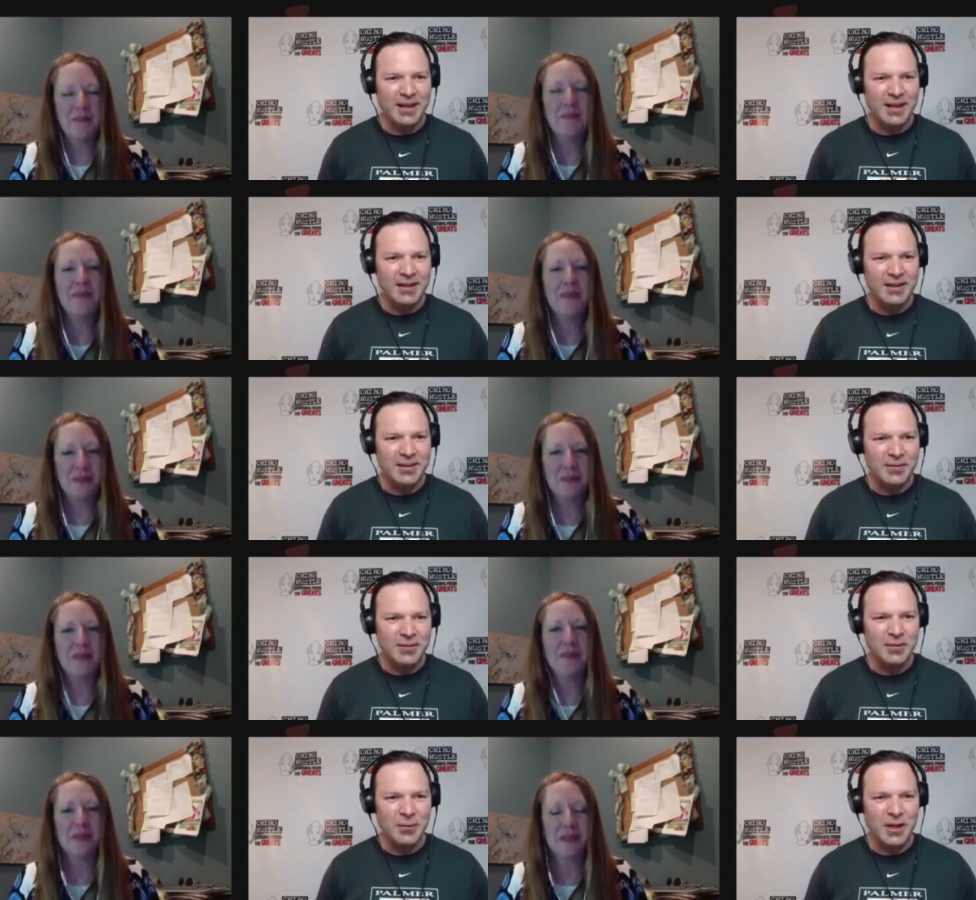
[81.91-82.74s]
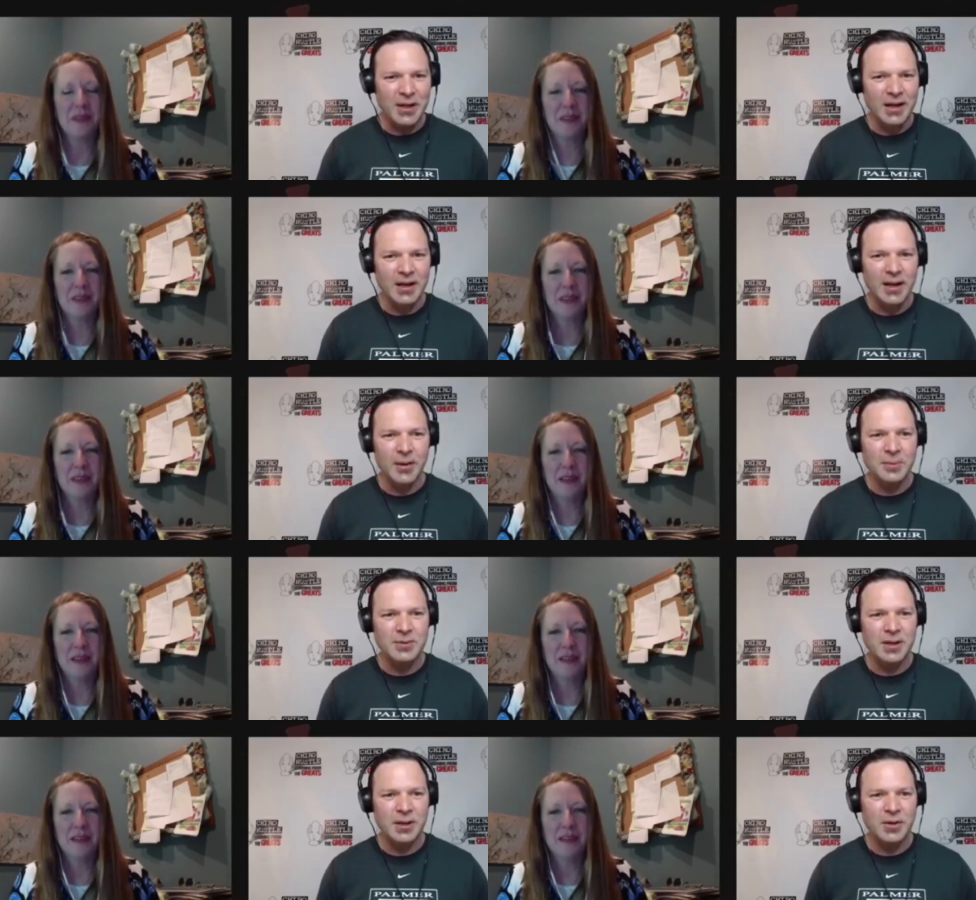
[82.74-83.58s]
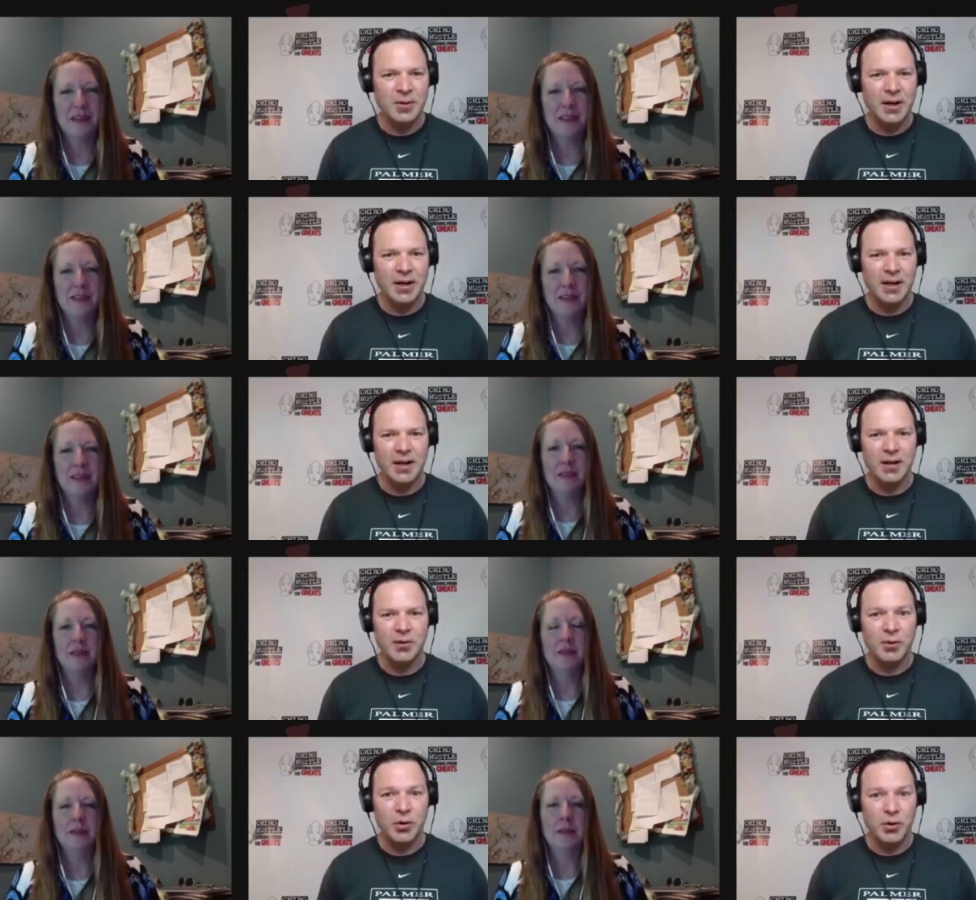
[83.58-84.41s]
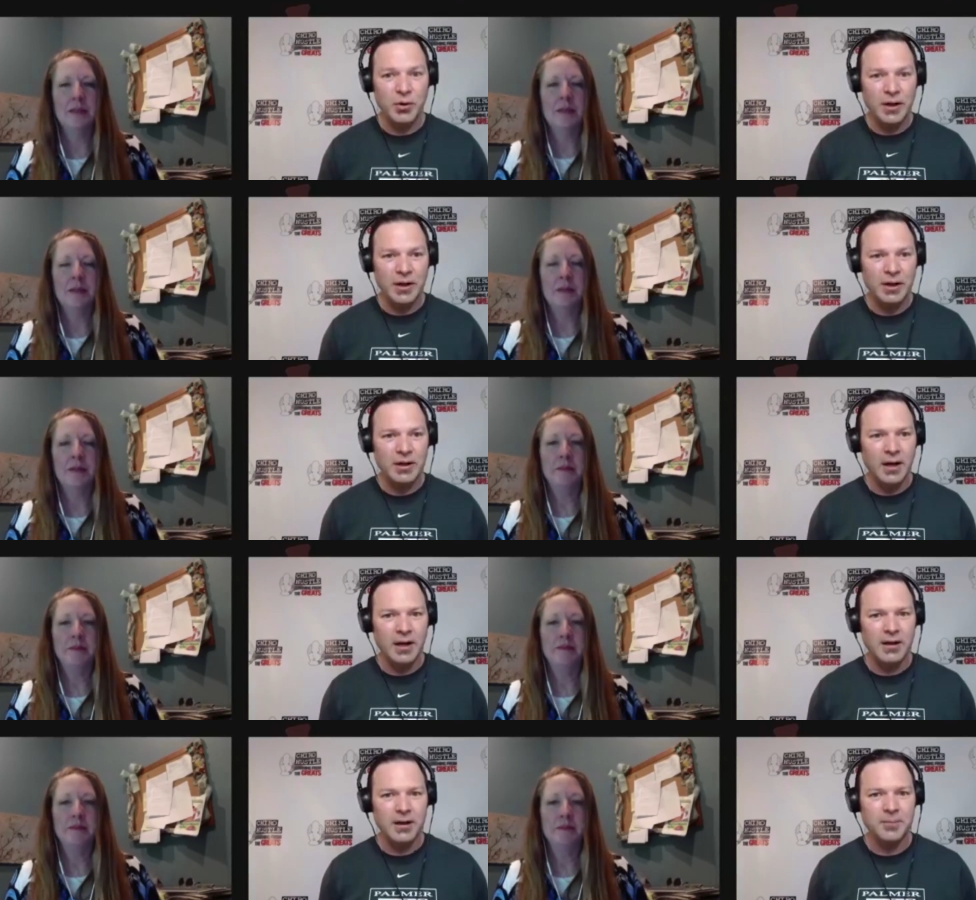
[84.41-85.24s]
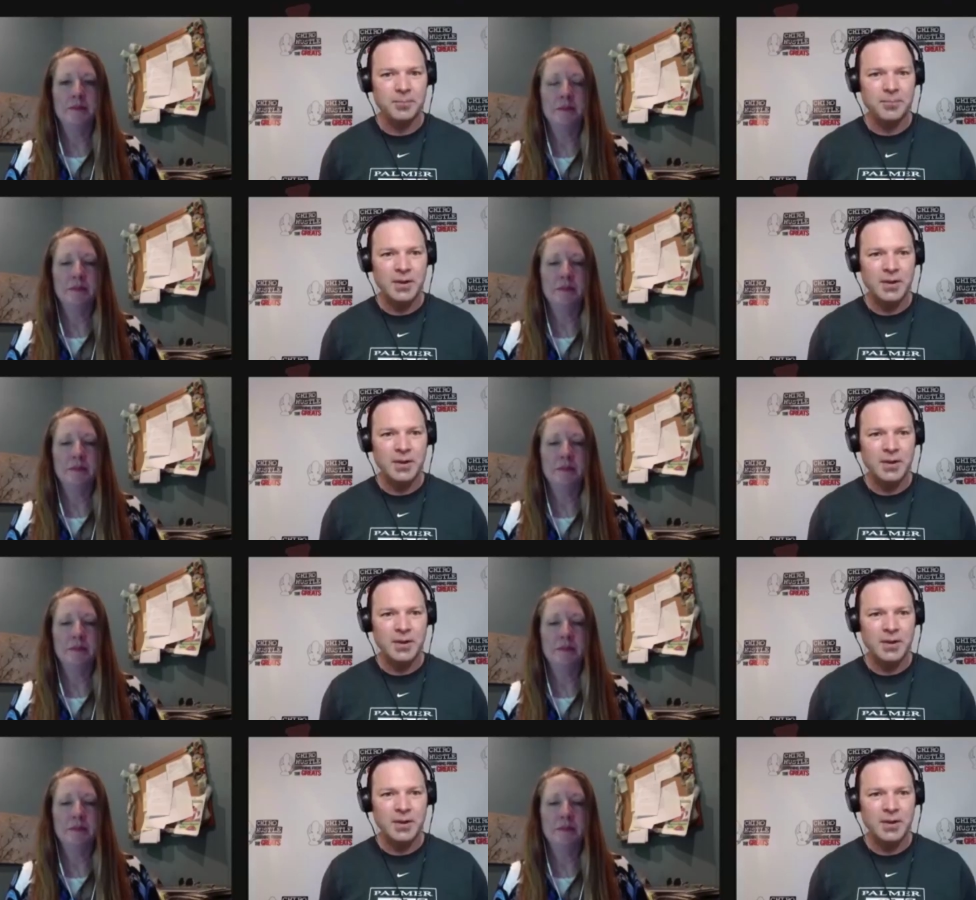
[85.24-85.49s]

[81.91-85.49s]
Speaker 1: uh, we uh, helped uh, create a uh, recruiting uh,